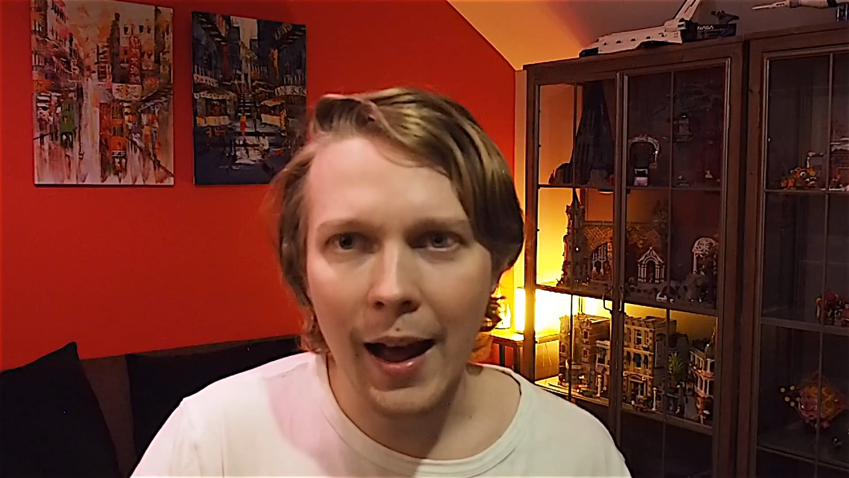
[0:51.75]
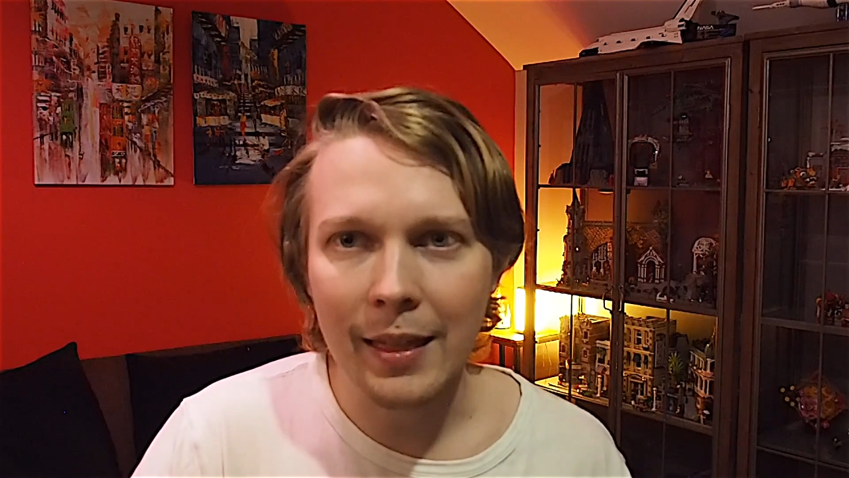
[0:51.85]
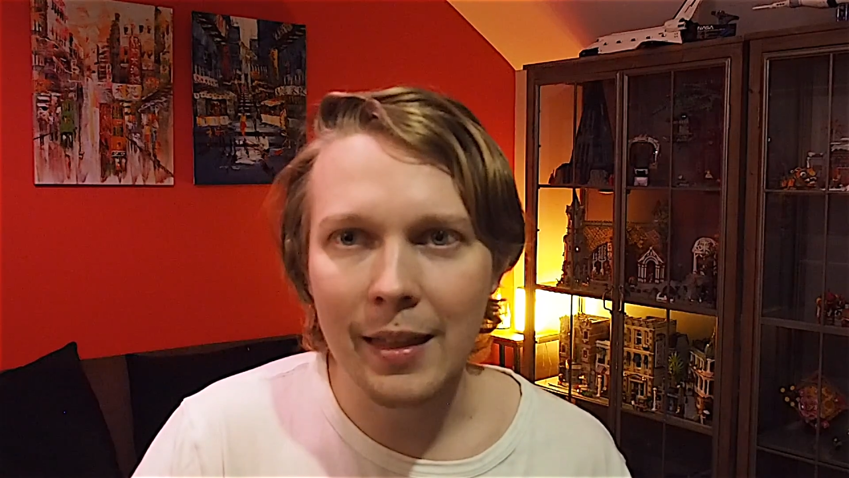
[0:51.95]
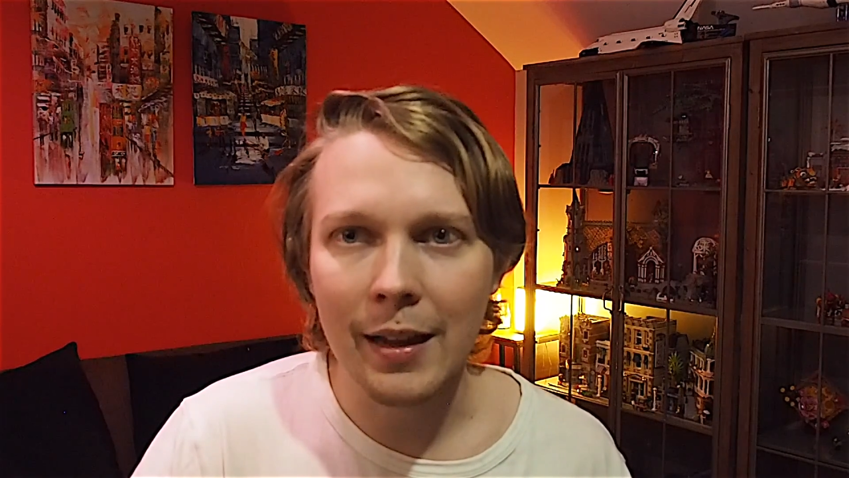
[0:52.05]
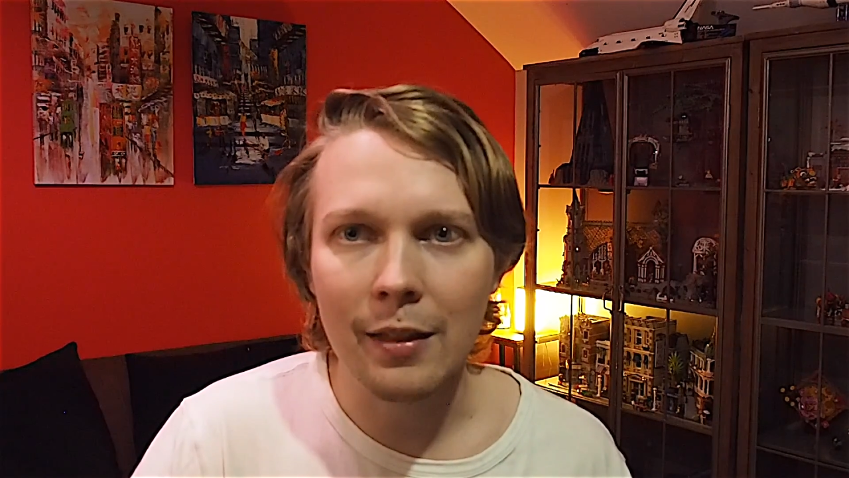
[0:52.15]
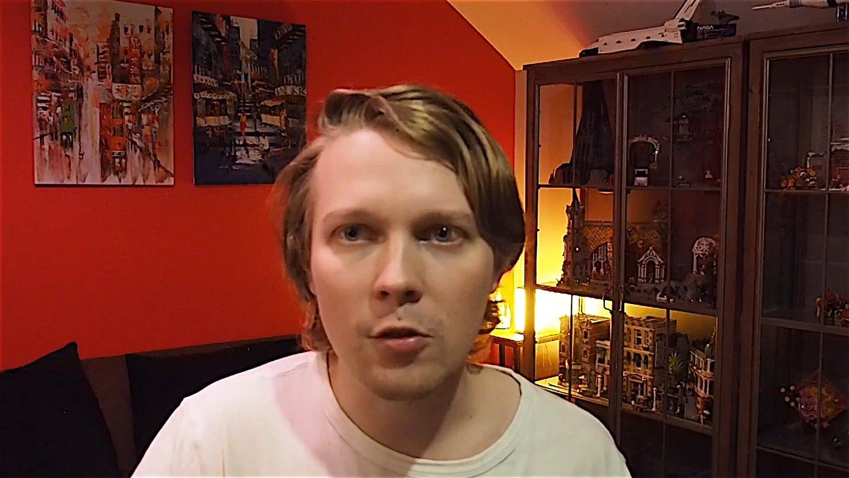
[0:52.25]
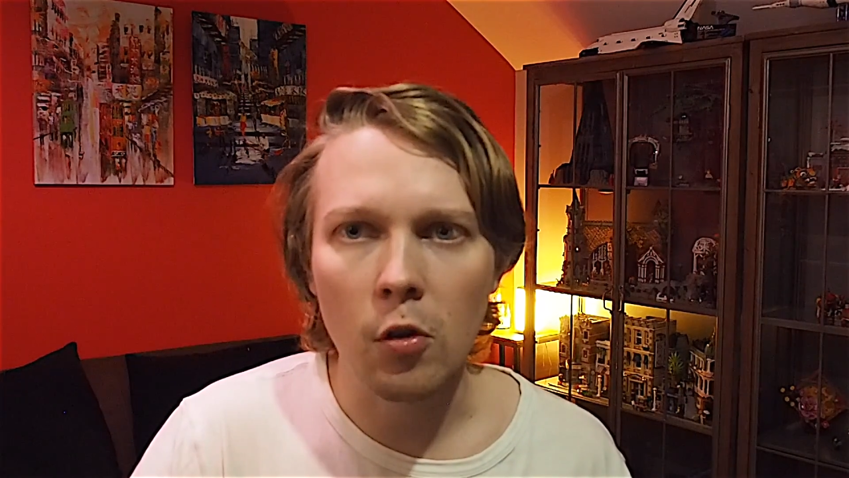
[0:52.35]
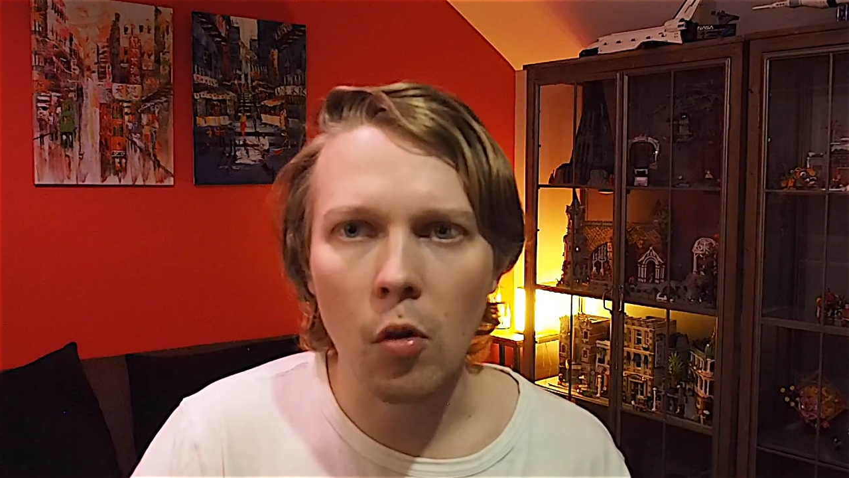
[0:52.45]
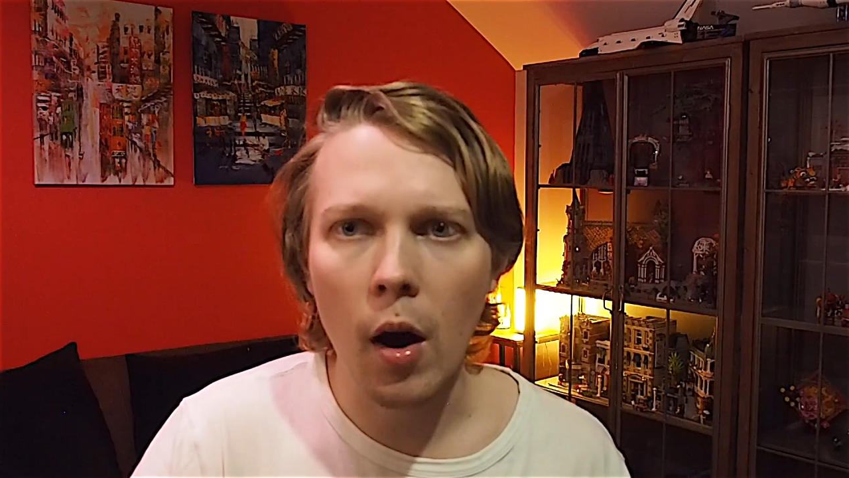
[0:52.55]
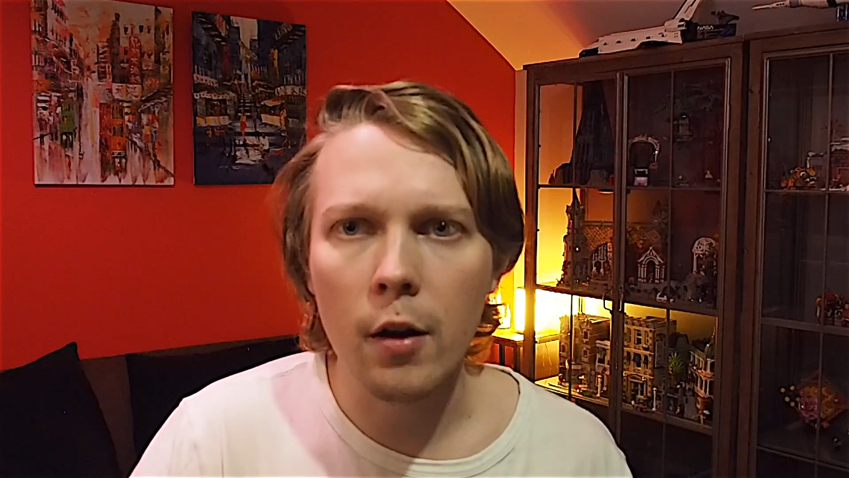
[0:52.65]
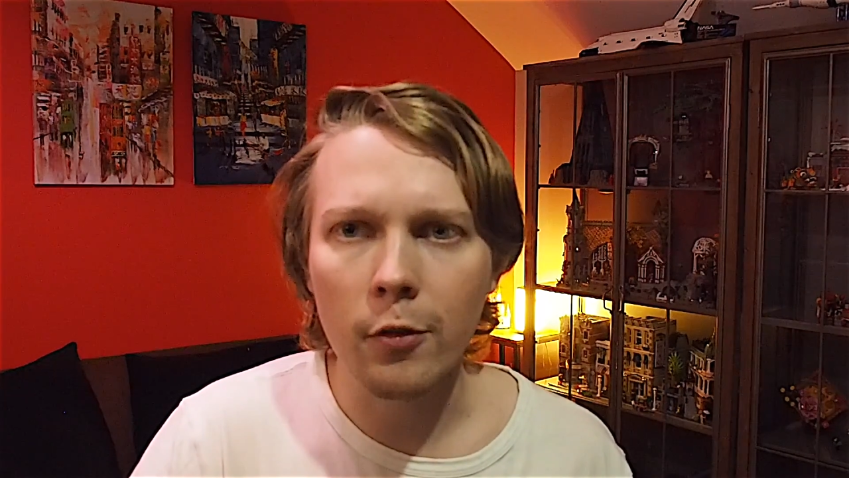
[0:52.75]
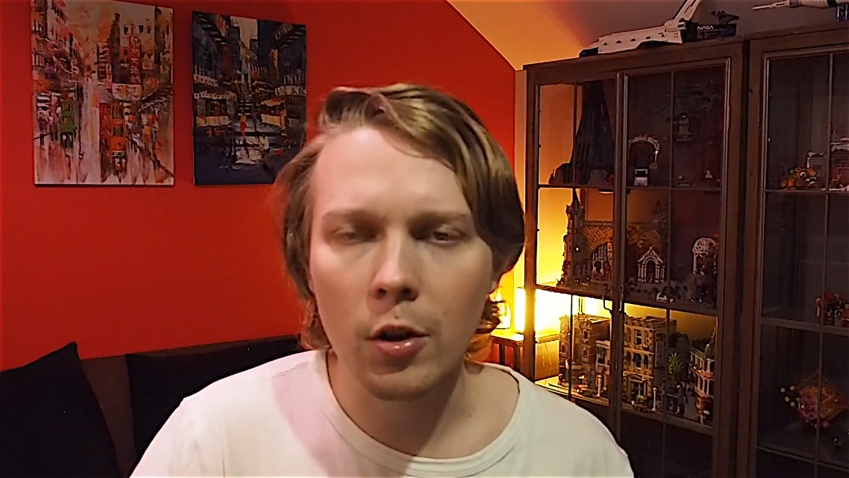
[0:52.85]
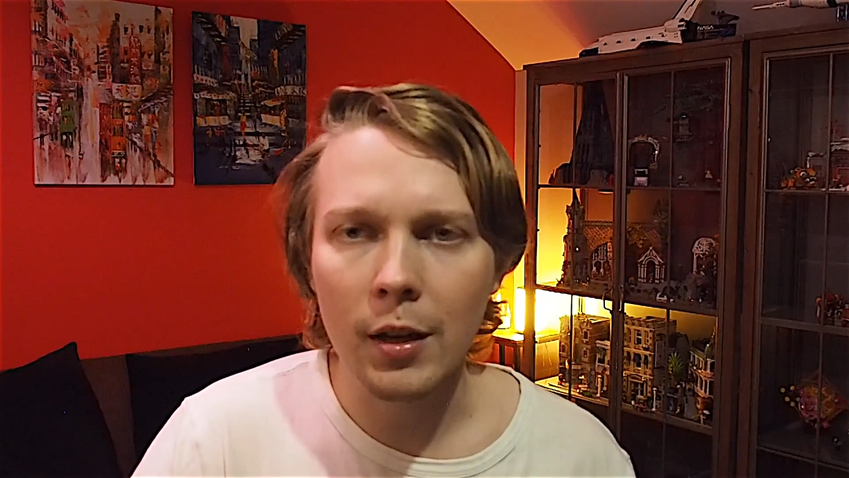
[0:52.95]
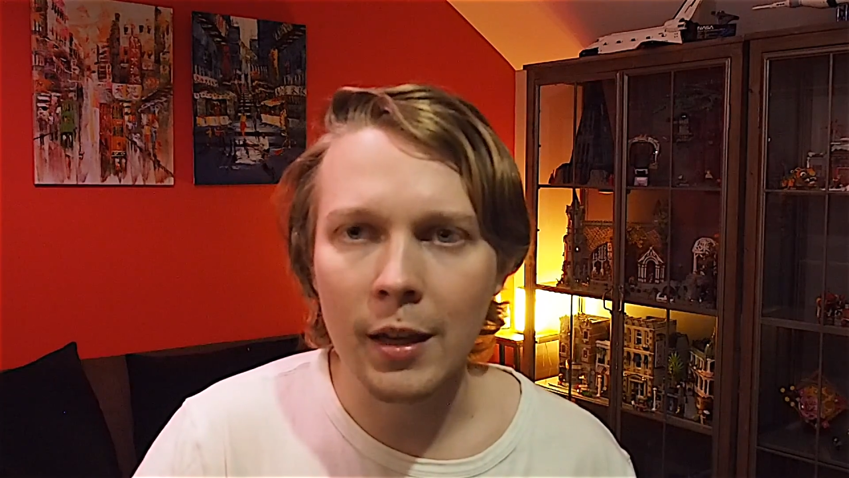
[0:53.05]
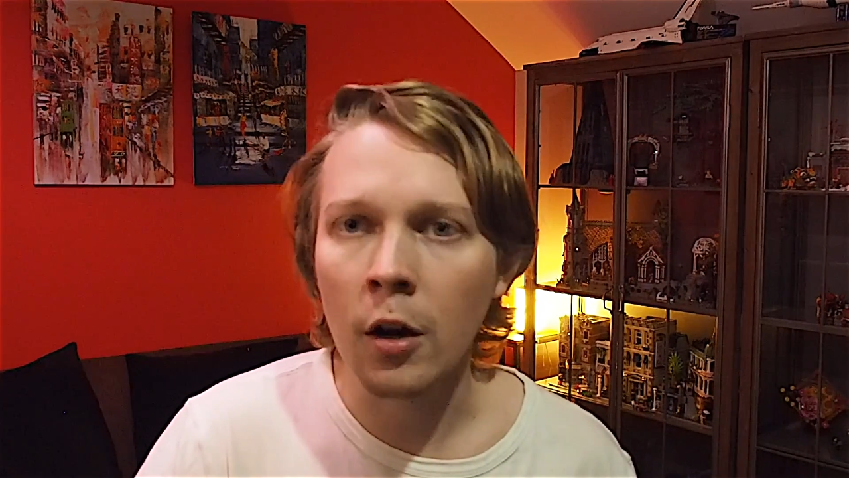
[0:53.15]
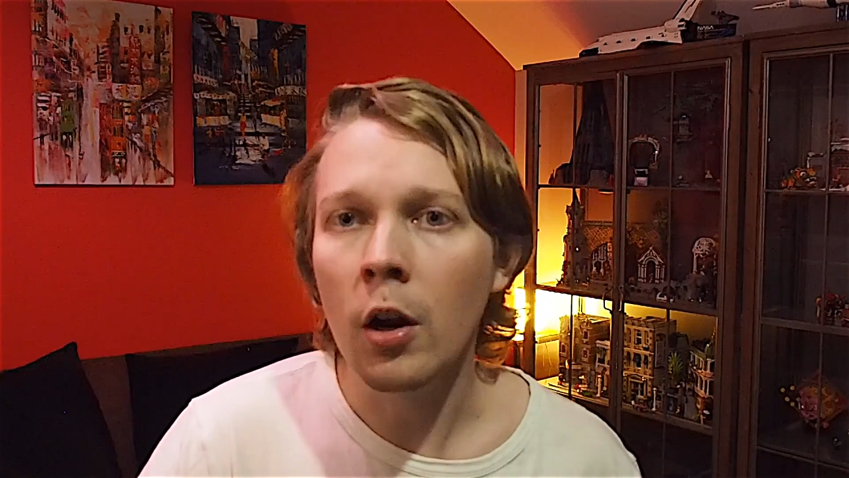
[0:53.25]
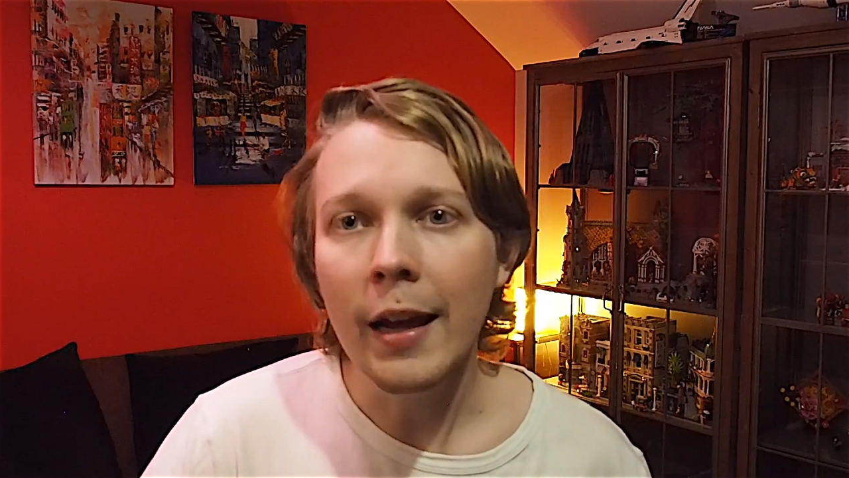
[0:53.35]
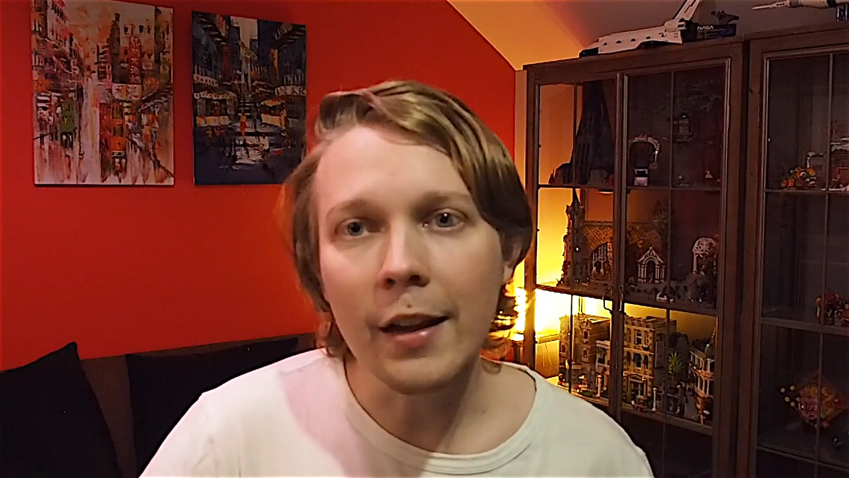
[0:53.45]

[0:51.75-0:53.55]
I think there's a lot of good here.